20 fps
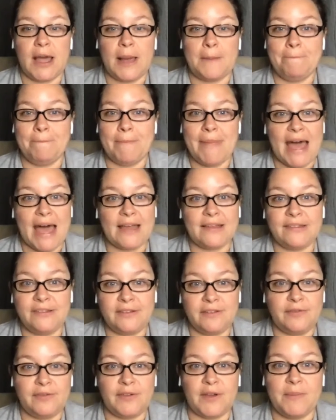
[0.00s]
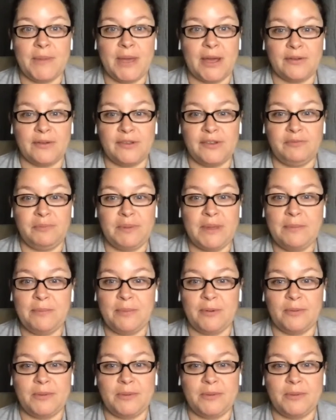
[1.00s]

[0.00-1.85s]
massive amounts of people,